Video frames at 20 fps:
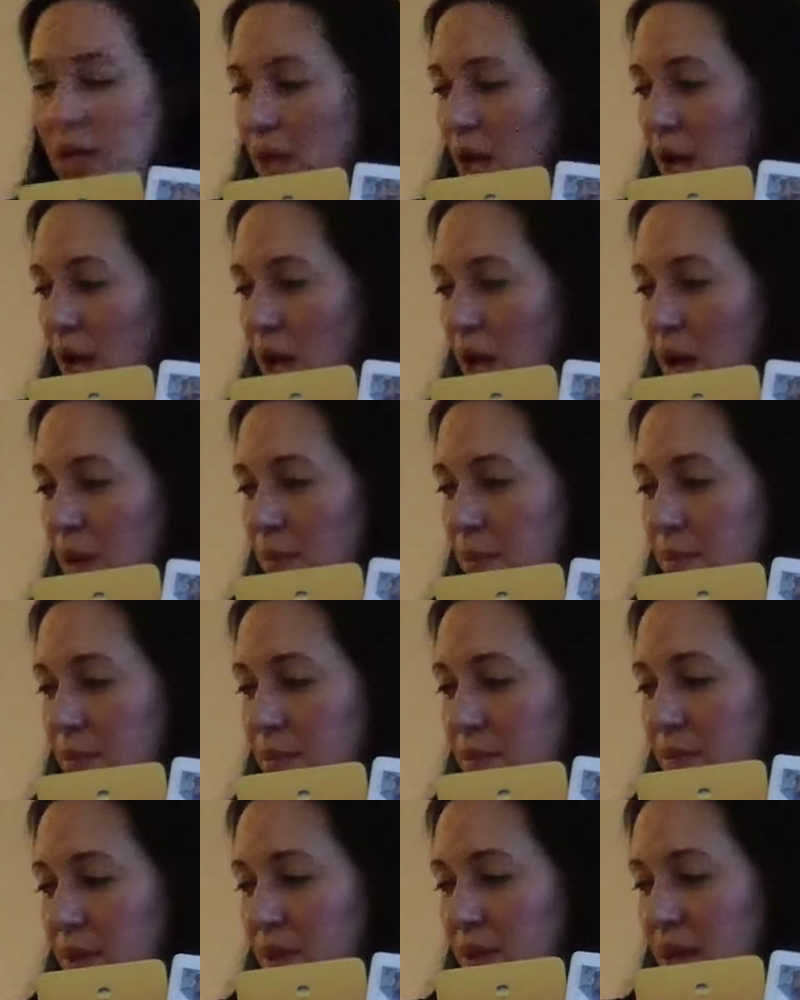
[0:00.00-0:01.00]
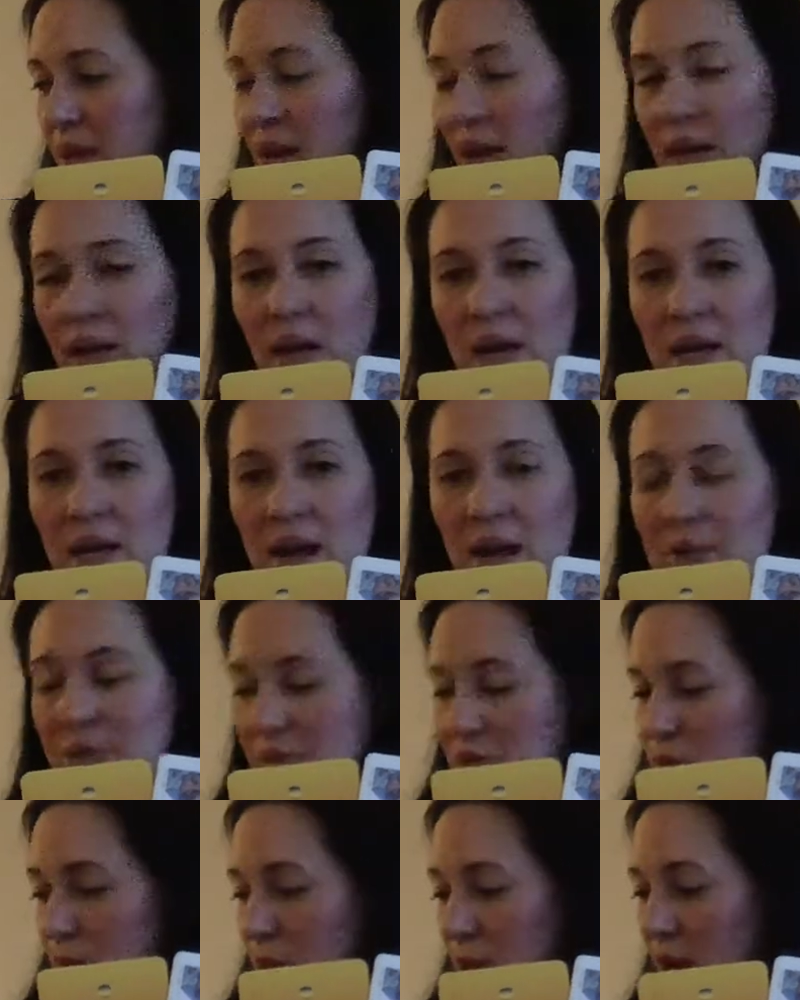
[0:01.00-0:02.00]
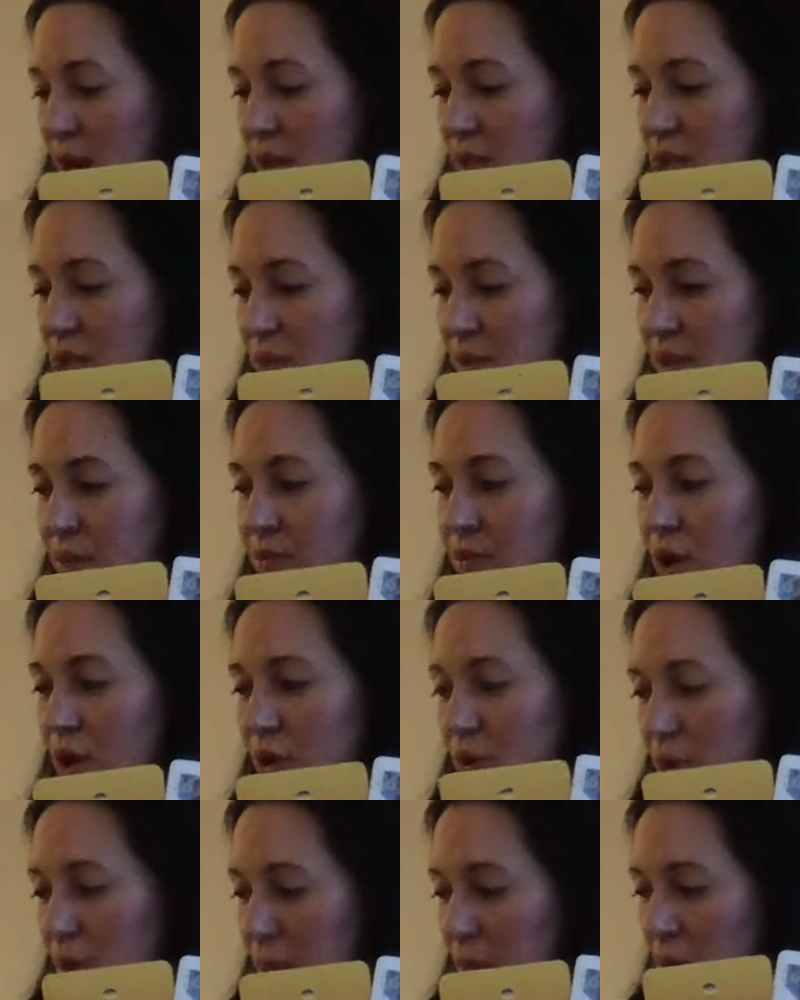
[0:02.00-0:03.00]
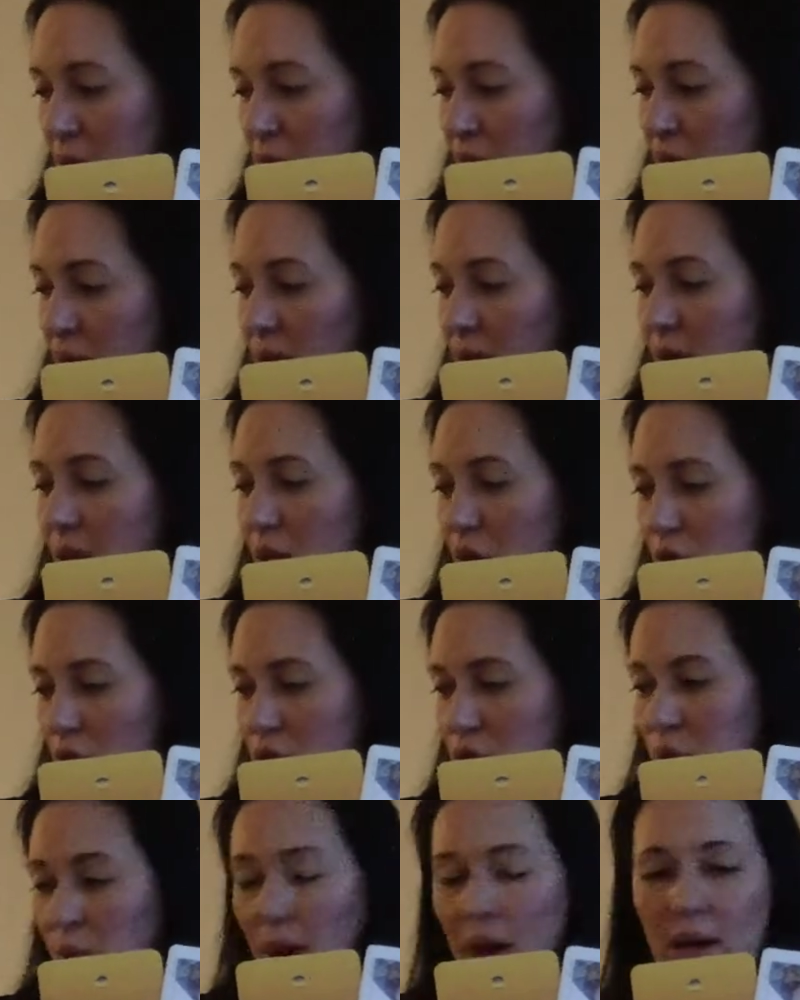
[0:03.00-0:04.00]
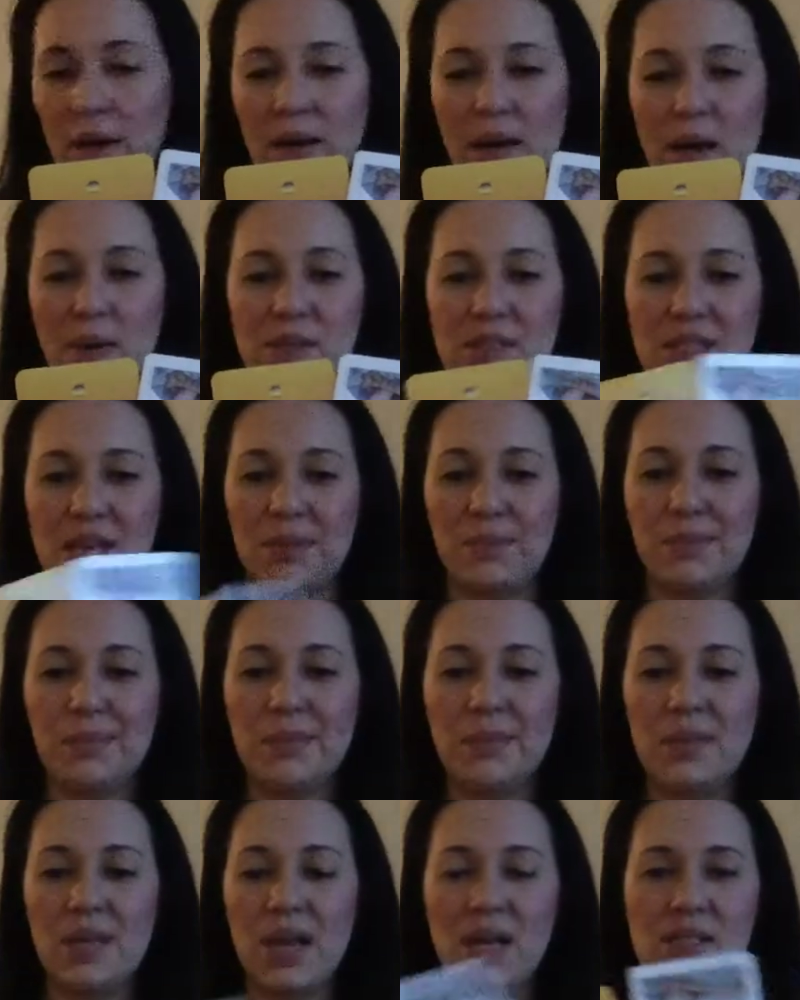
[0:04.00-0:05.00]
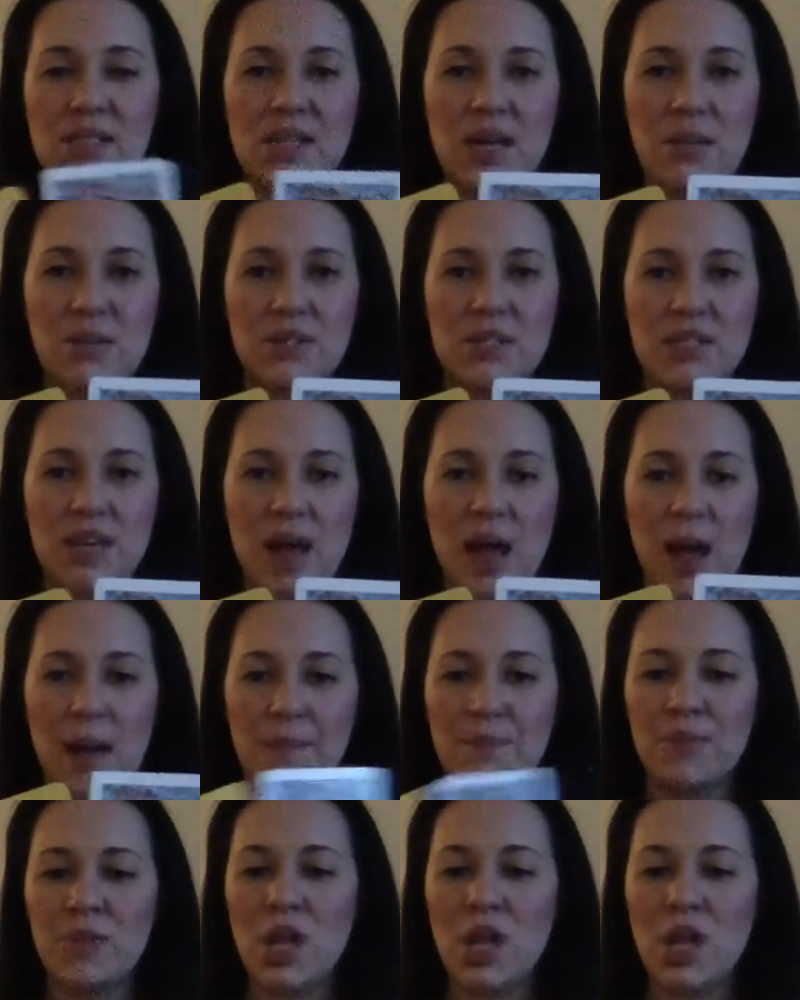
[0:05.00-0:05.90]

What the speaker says: Now you got to cut it out in the spring. So in the fall you were mirroring your twin, and now it's like, no, it's time to stop.